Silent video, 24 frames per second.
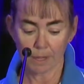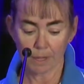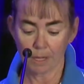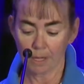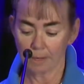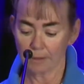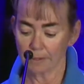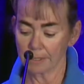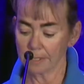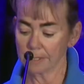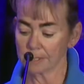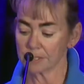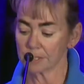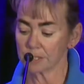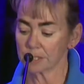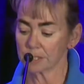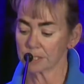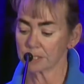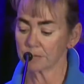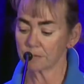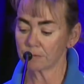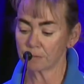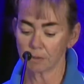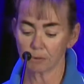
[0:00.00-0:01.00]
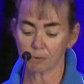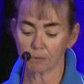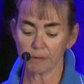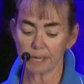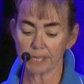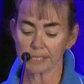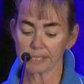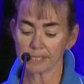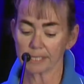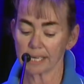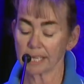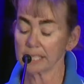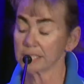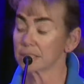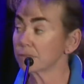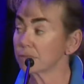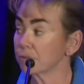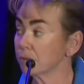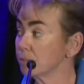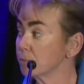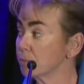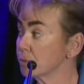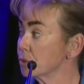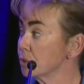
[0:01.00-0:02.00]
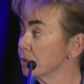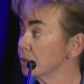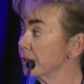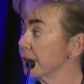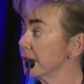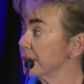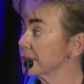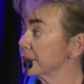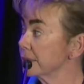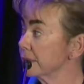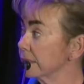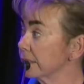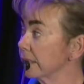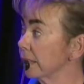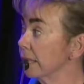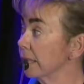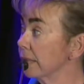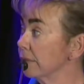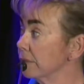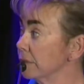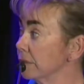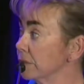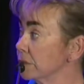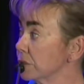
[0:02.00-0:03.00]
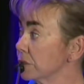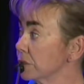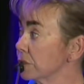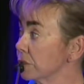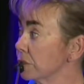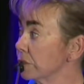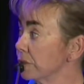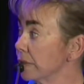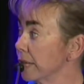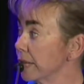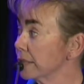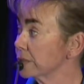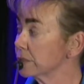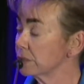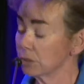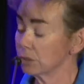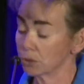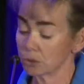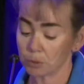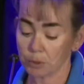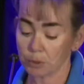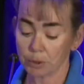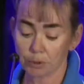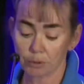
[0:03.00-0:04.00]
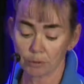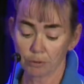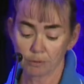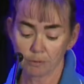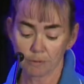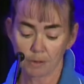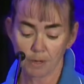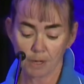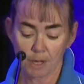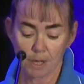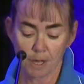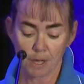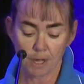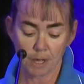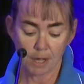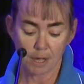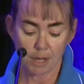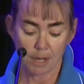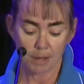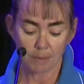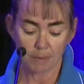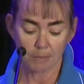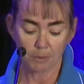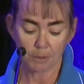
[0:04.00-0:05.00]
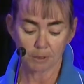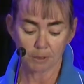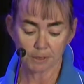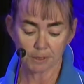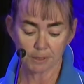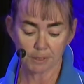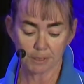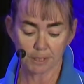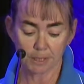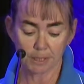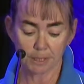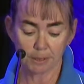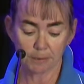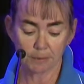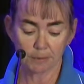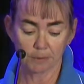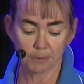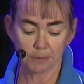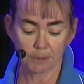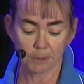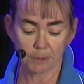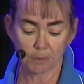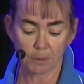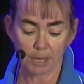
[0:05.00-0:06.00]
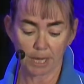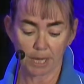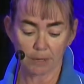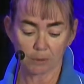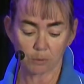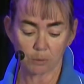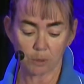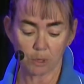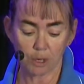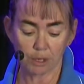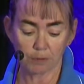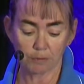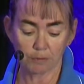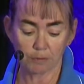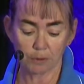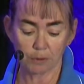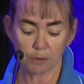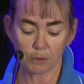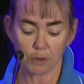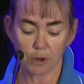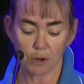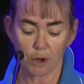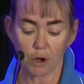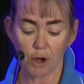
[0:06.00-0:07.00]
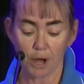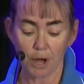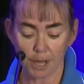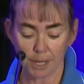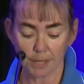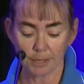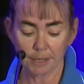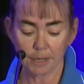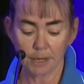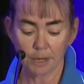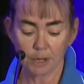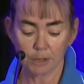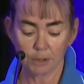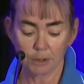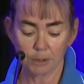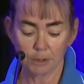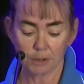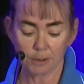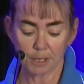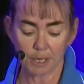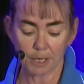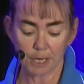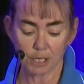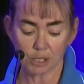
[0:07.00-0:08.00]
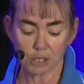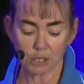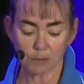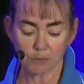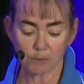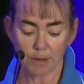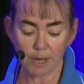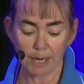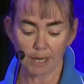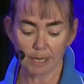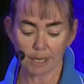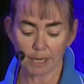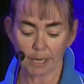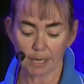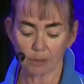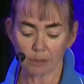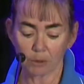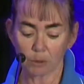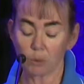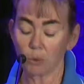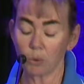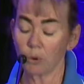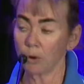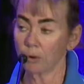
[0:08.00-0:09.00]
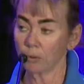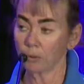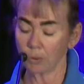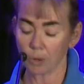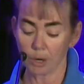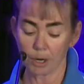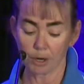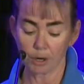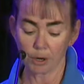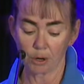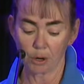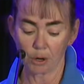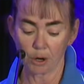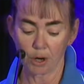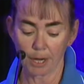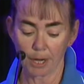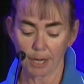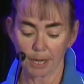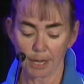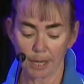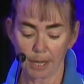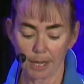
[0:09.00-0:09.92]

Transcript: These are just a few of our stats from 2011 to 2012. You can see that we had quite a few high euthanasia rate and quite a high